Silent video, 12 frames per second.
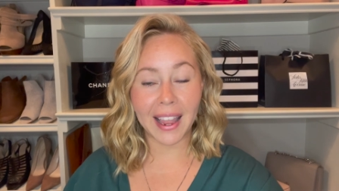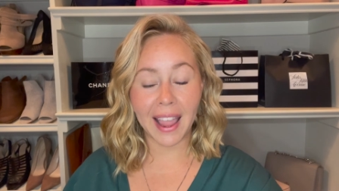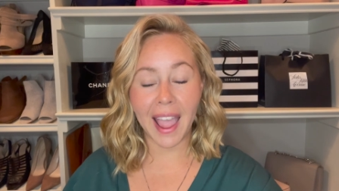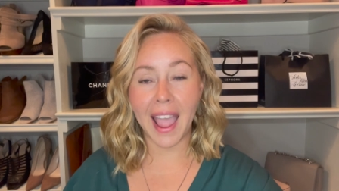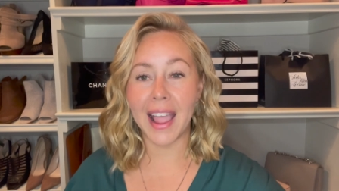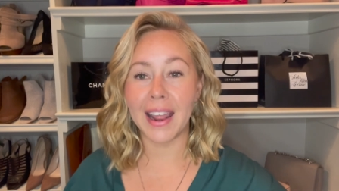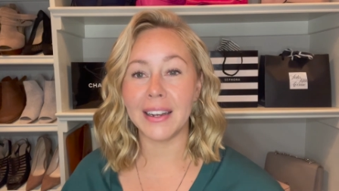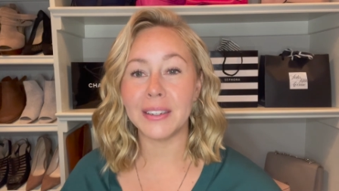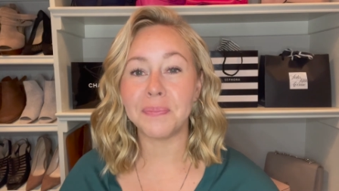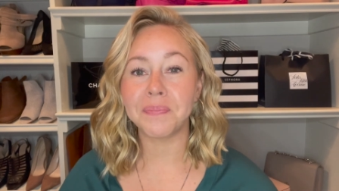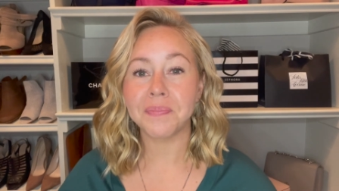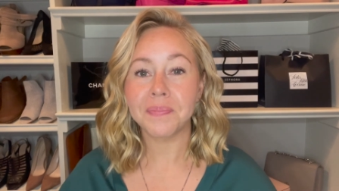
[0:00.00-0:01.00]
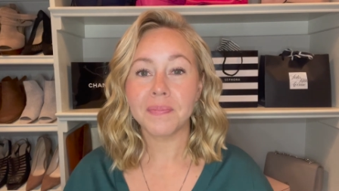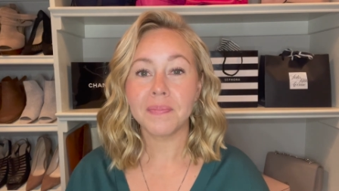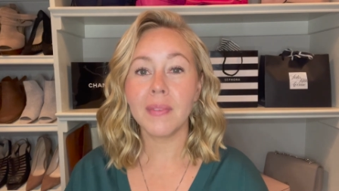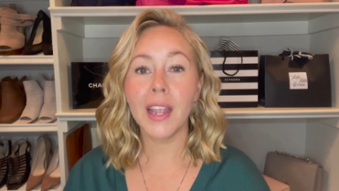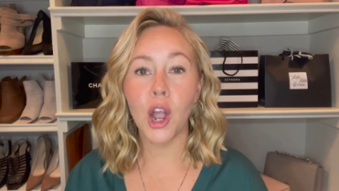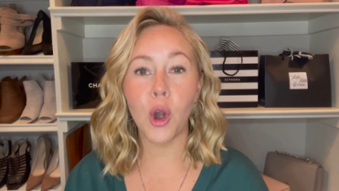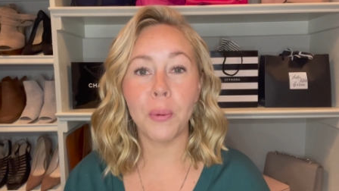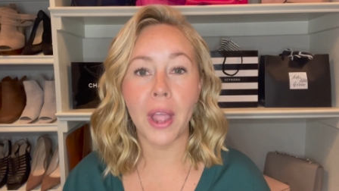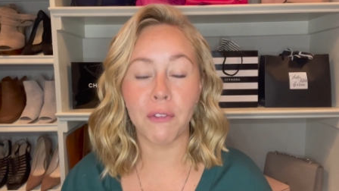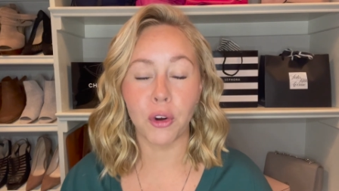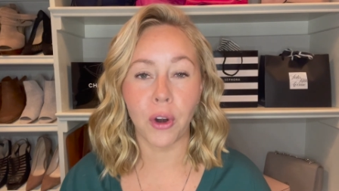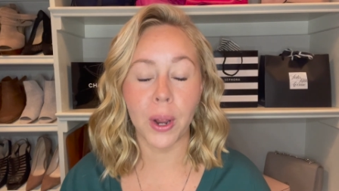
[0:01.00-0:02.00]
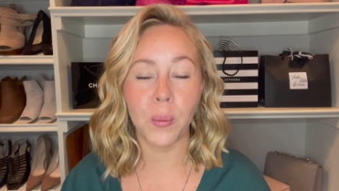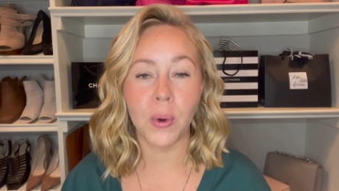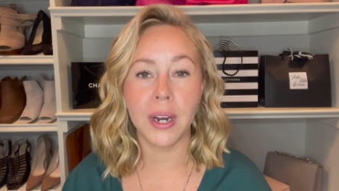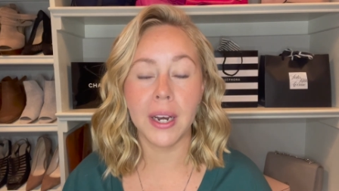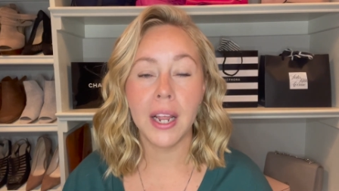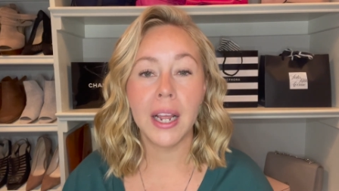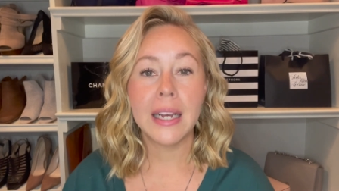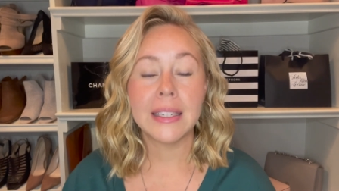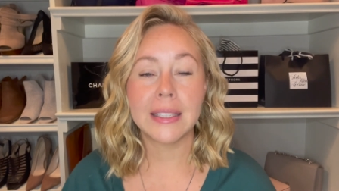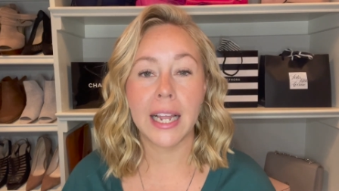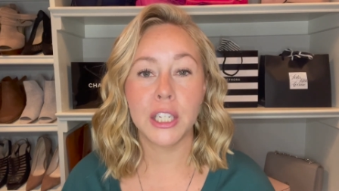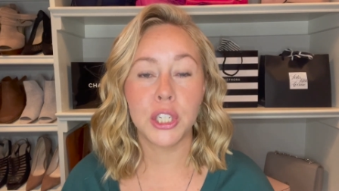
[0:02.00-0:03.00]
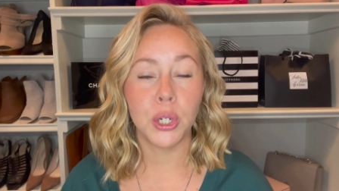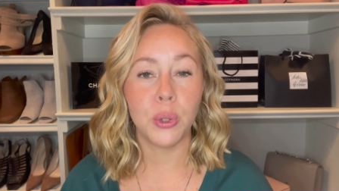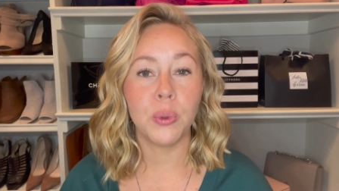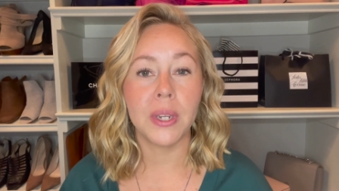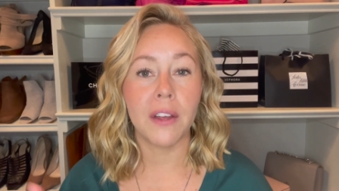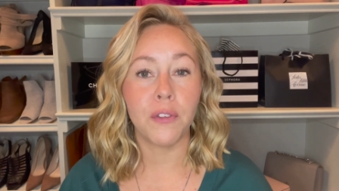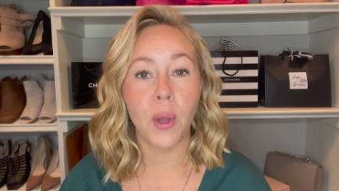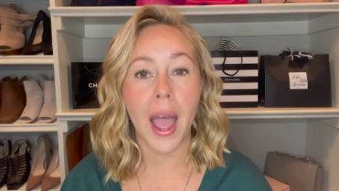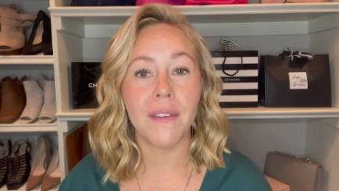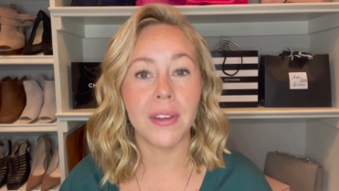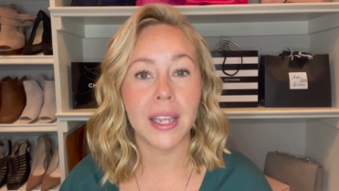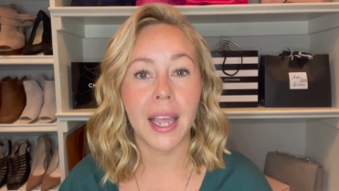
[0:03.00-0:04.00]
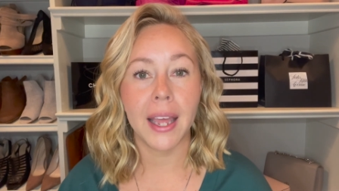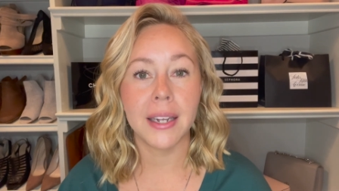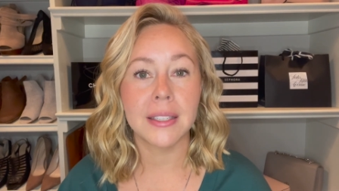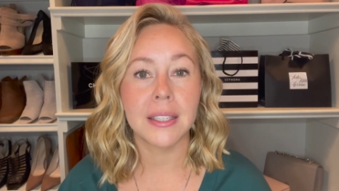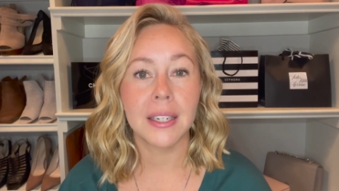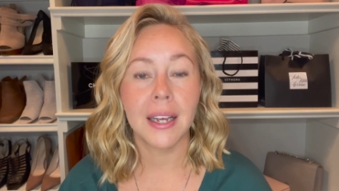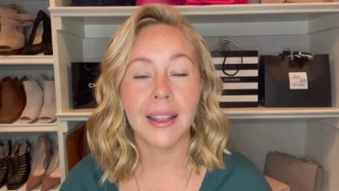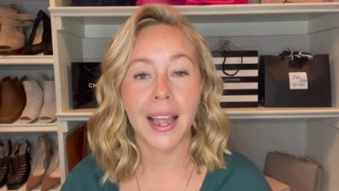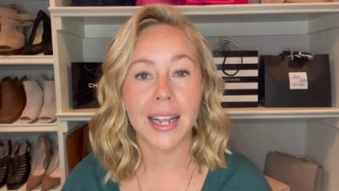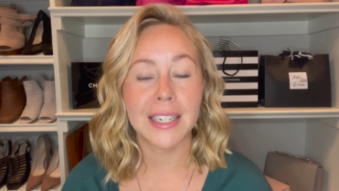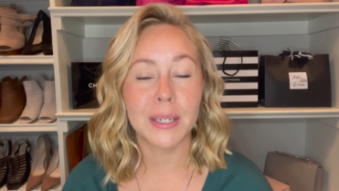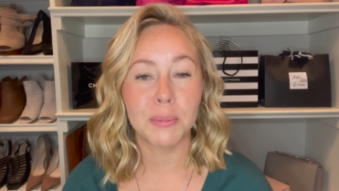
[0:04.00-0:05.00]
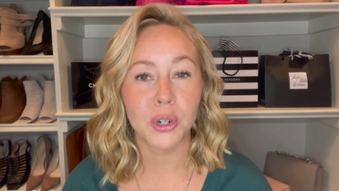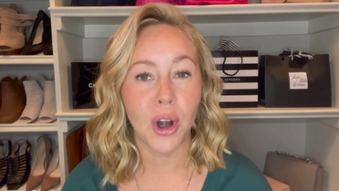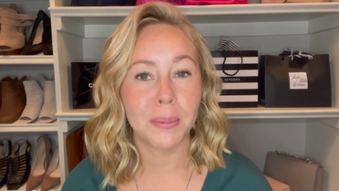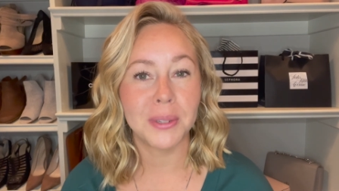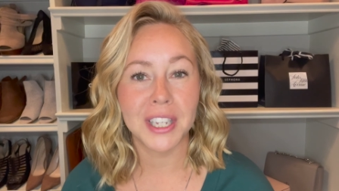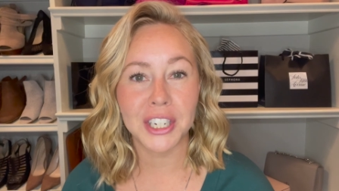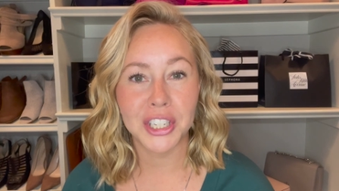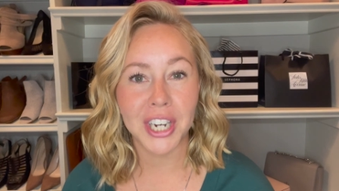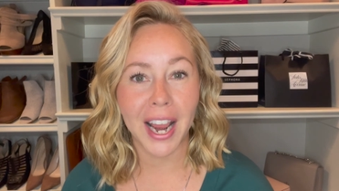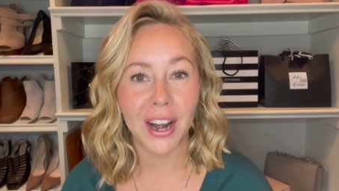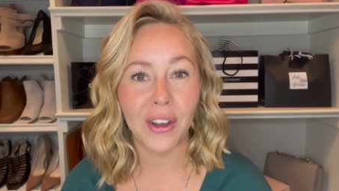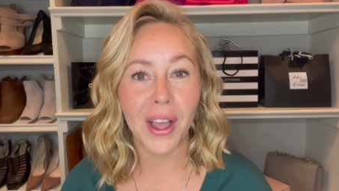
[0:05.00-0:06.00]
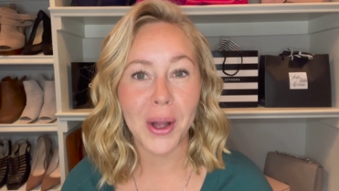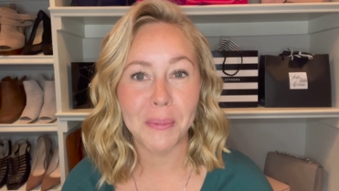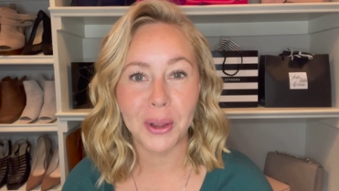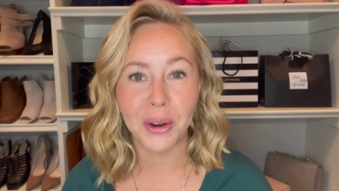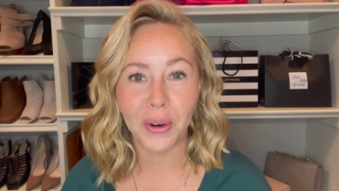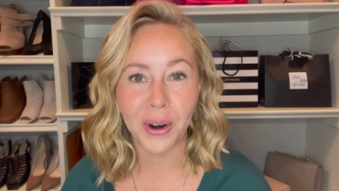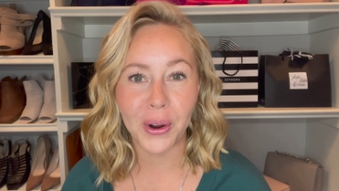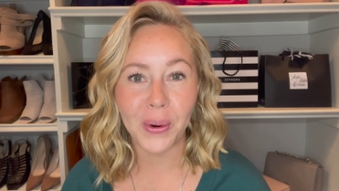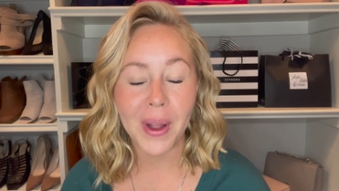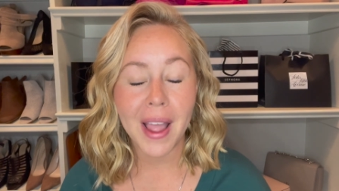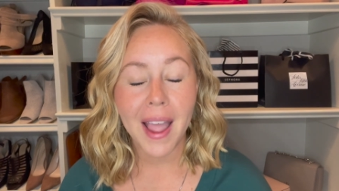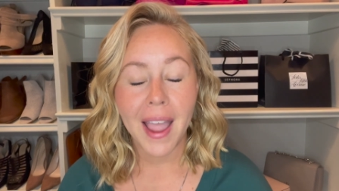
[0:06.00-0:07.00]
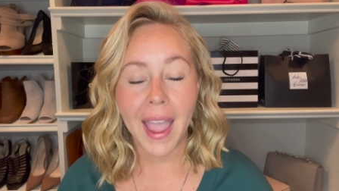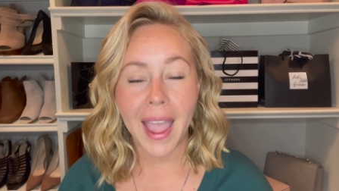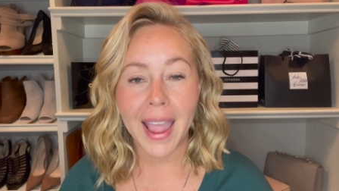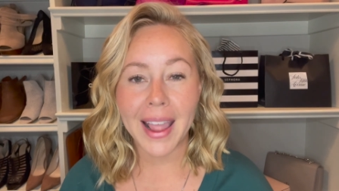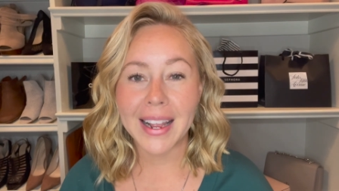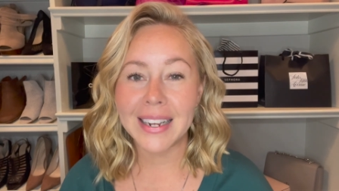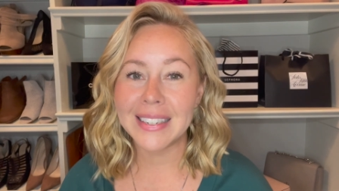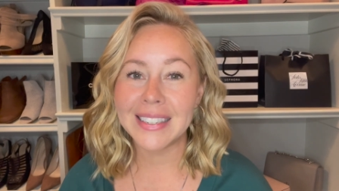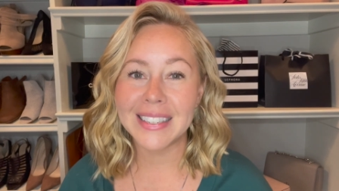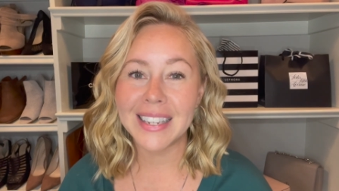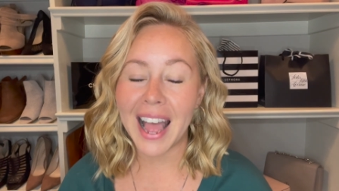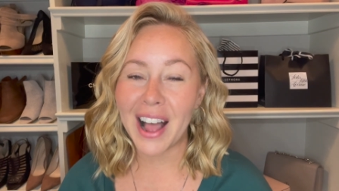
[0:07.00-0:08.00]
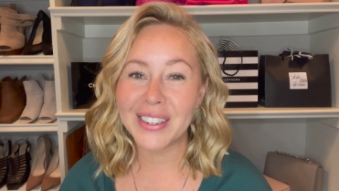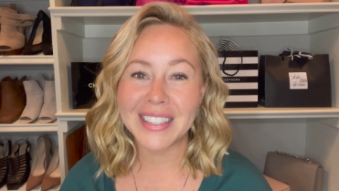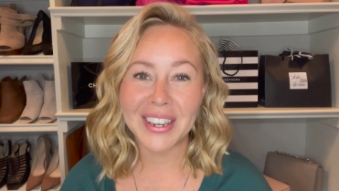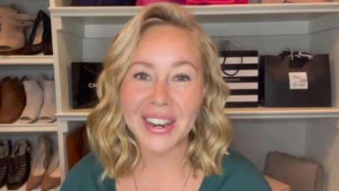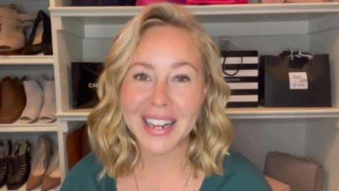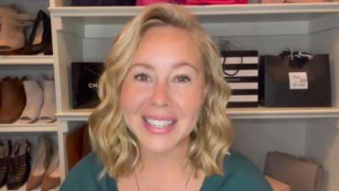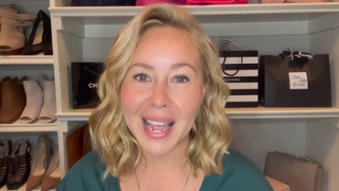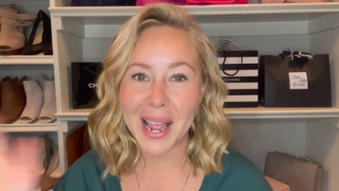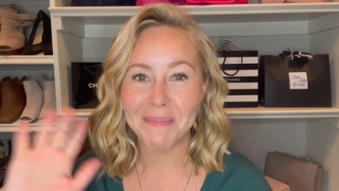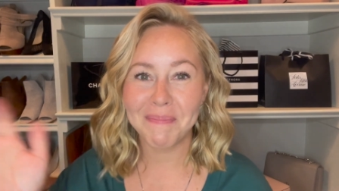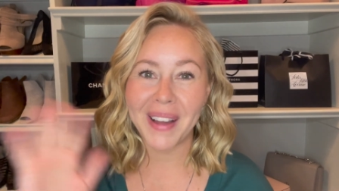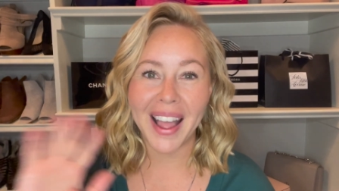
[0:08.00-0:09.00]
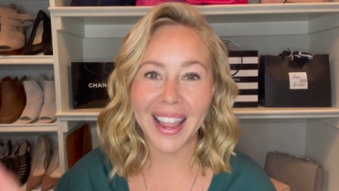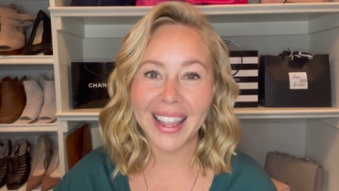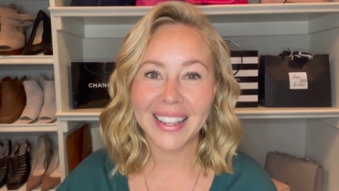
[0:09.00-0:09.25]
and I hope you have a great one. Stay tuned. If you haven't yet, like and subscribe to this channel. Help me grow, and I'll see you next time. Bye.